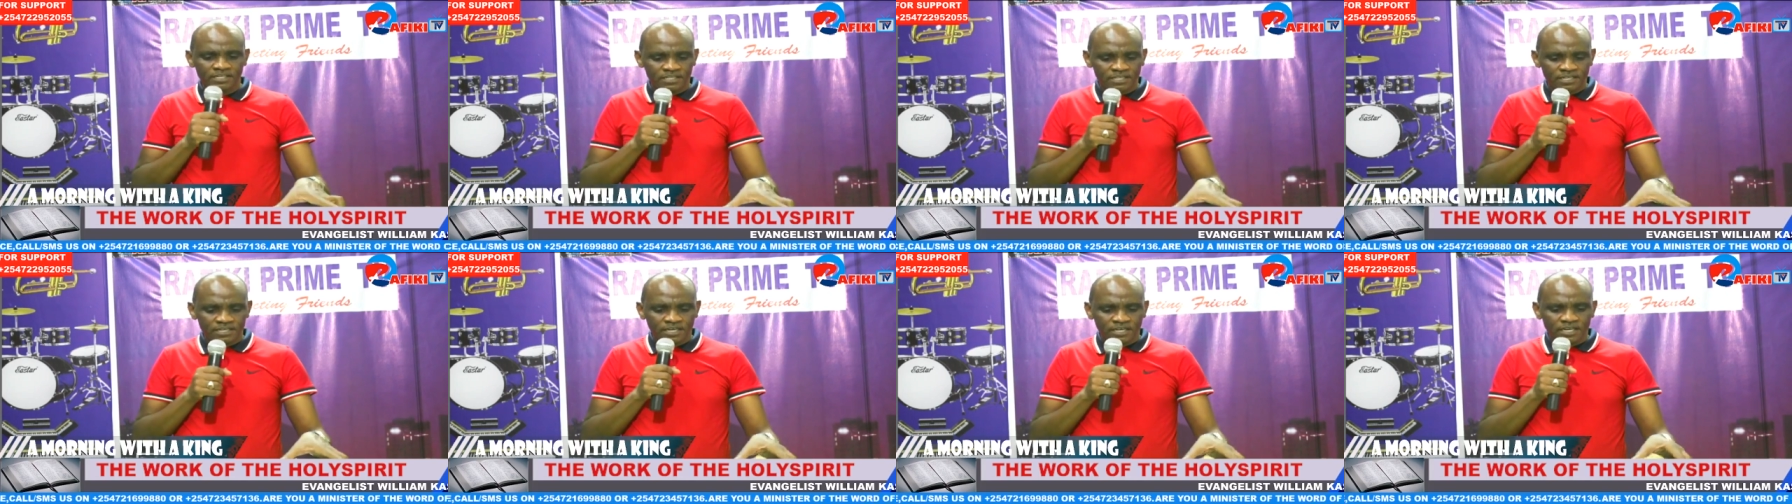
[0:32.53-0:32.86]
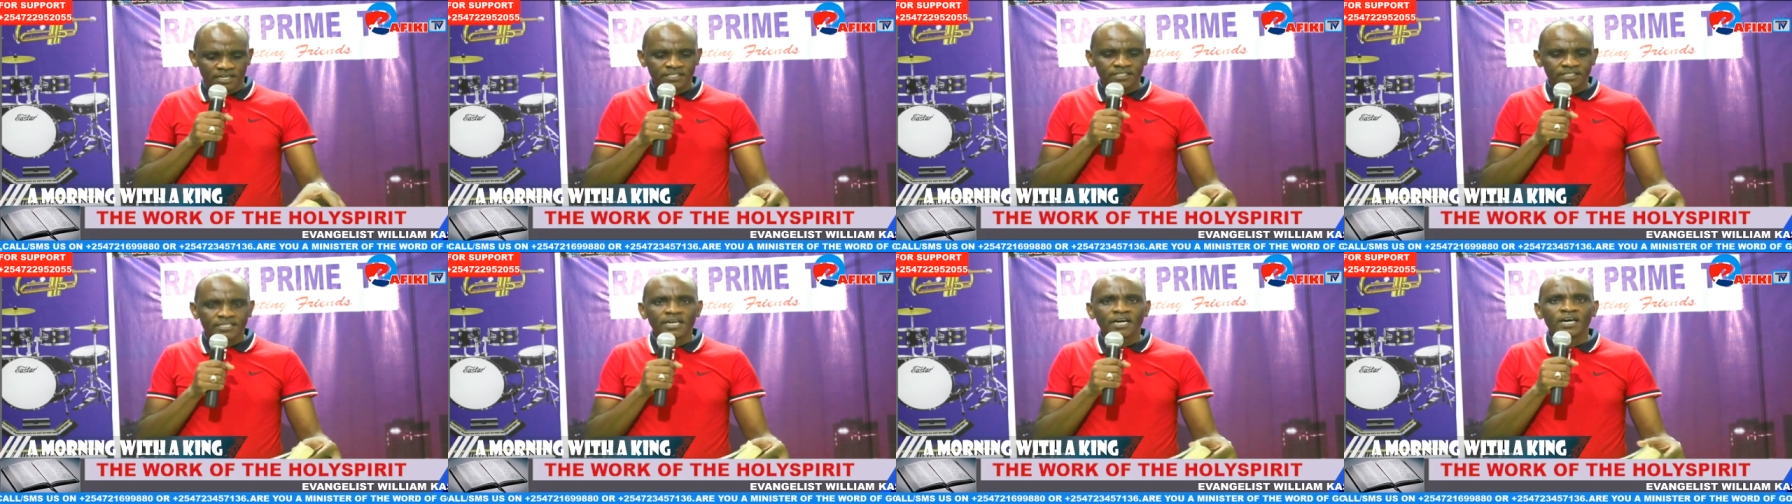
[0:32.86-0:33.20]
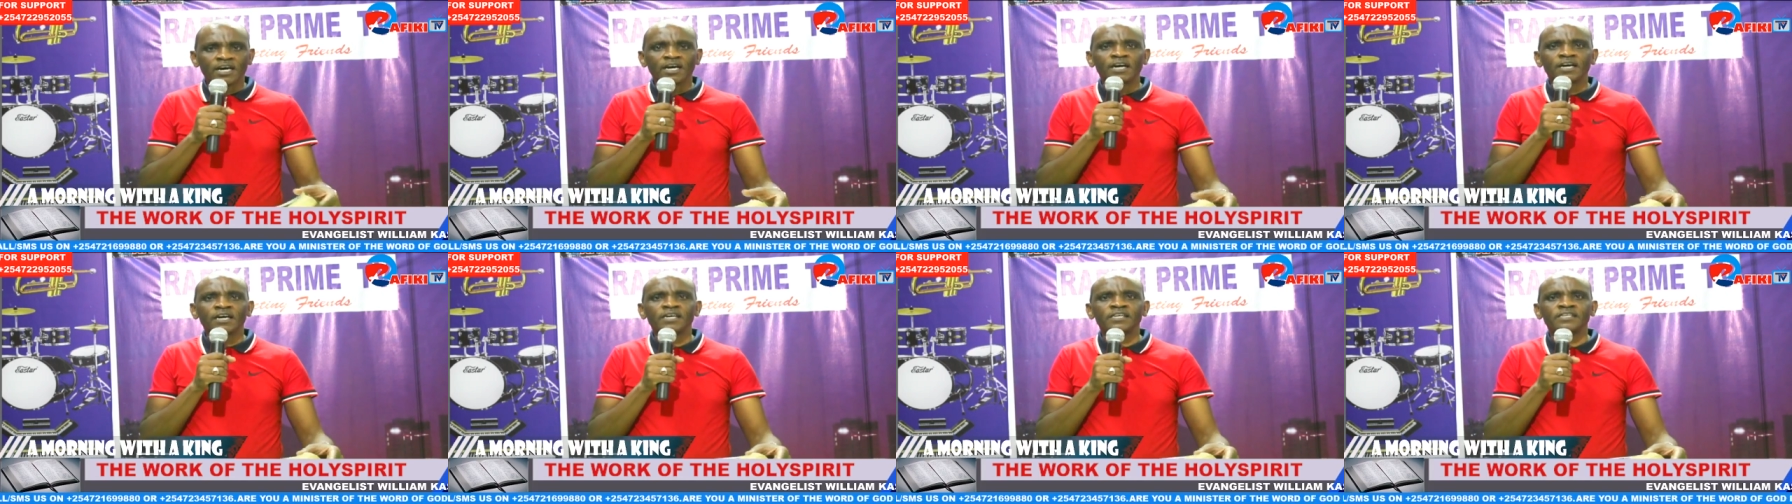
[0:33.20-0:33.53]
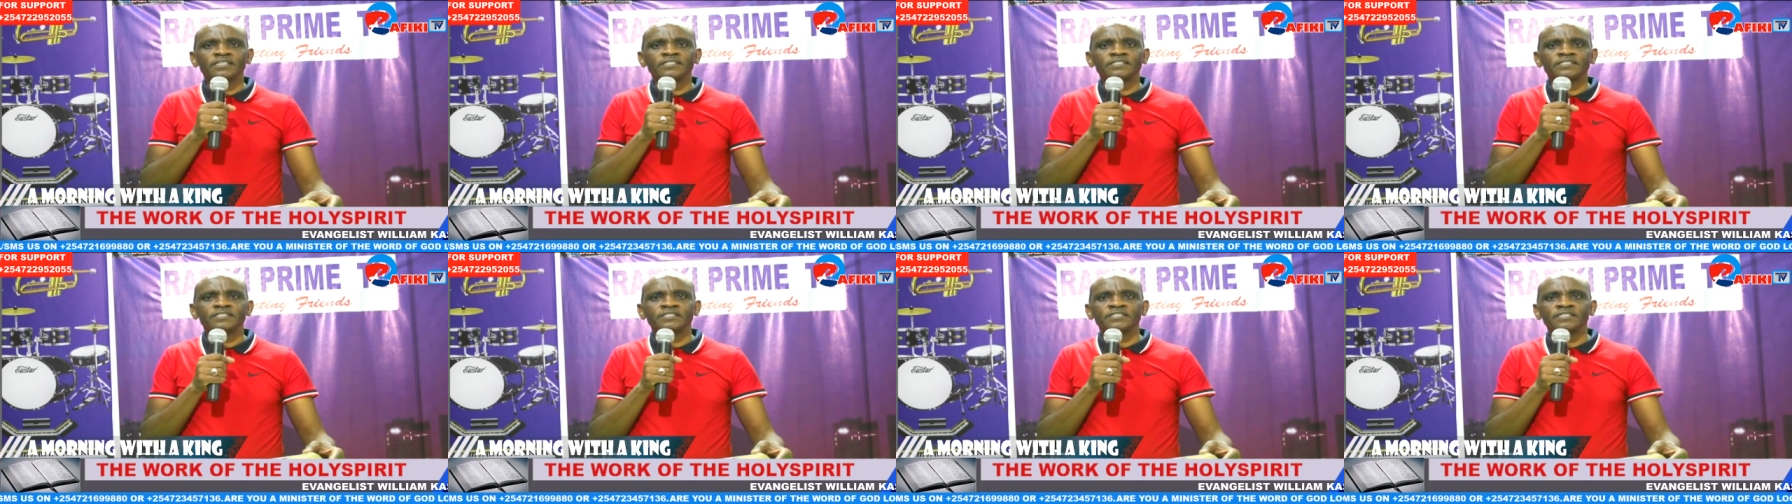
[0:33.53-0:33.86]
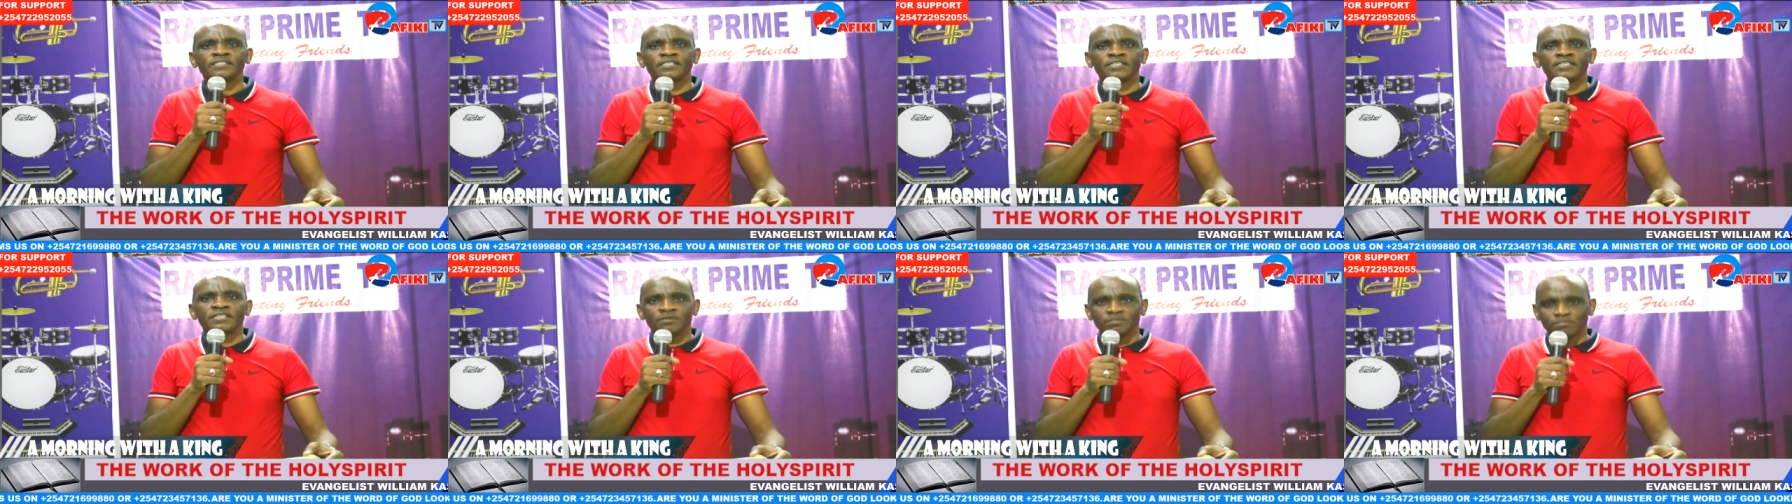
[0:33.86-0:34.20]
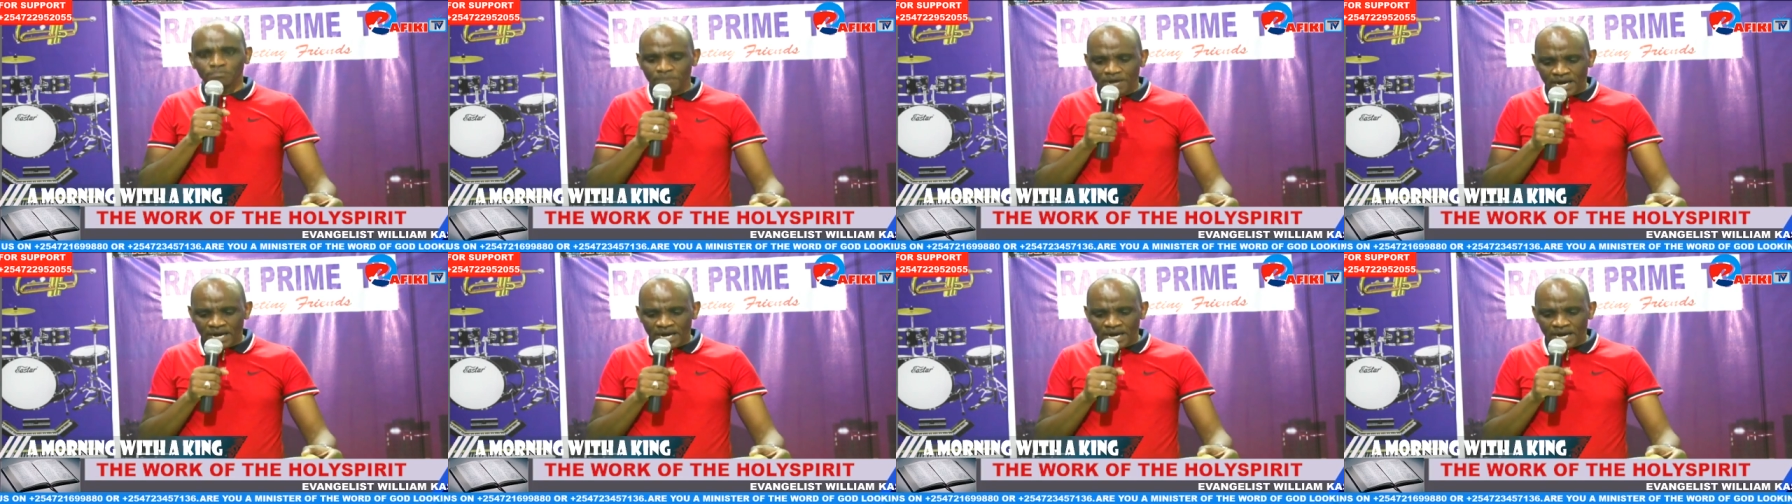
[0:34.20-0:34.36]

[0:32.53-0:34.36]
And uh, by